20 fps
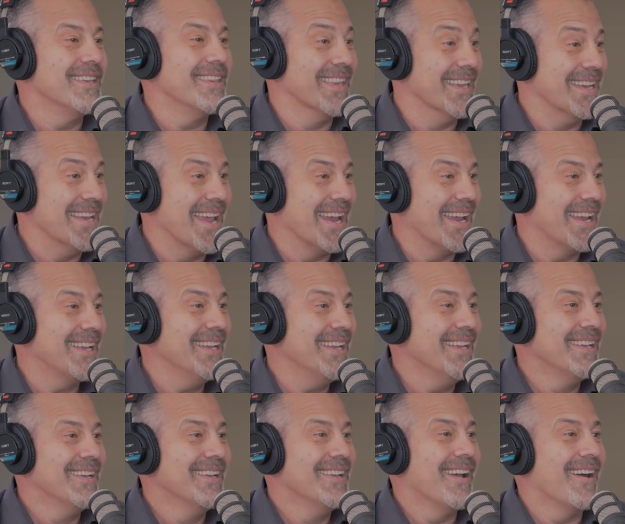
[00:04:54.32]
the day.
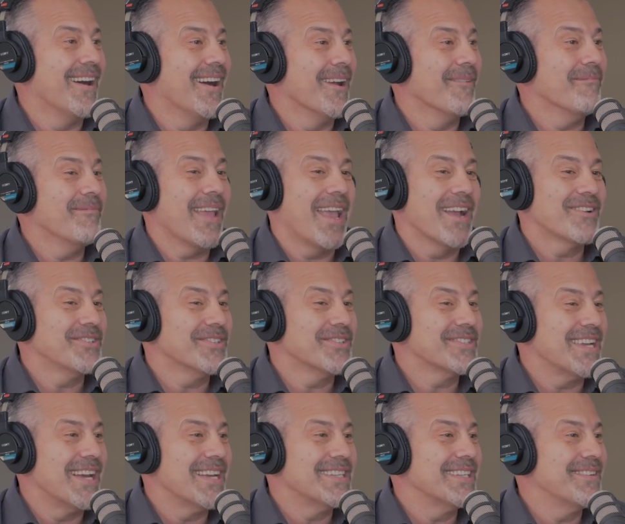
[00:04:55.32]
I'm
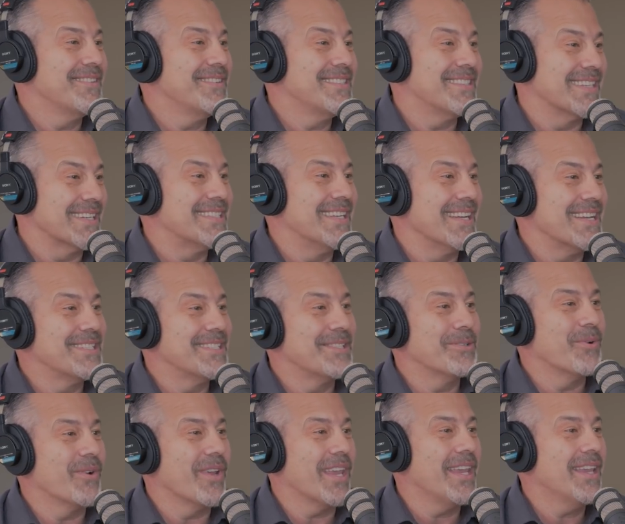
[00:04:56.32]
exercising six days a
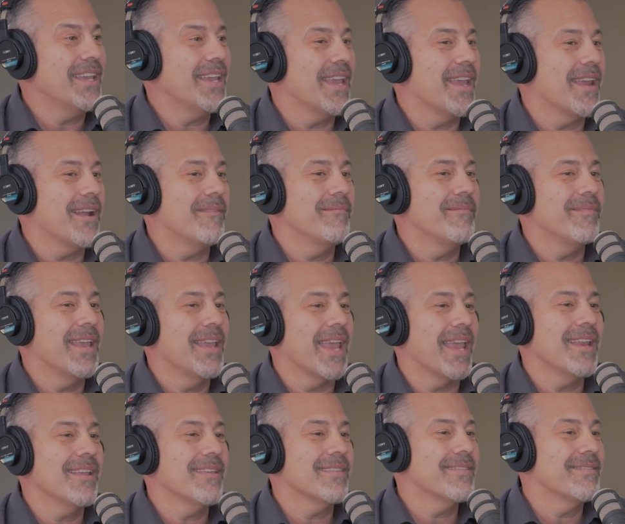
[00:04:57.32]
week, and I'm
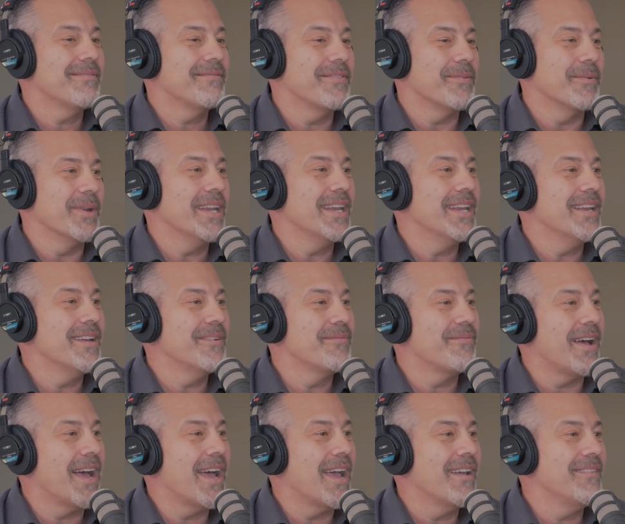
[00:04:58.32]
gaining three to
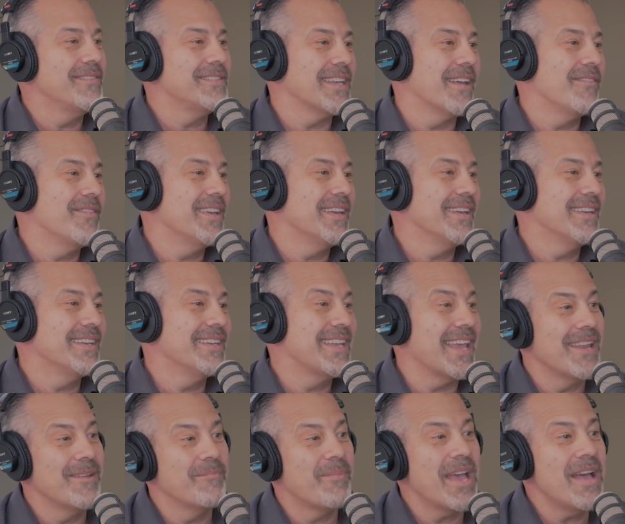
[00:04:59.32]
five, seven,
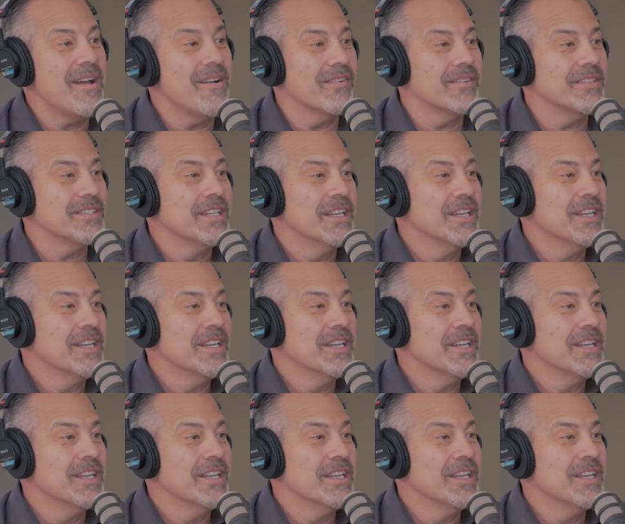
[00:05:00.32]
ten pounds.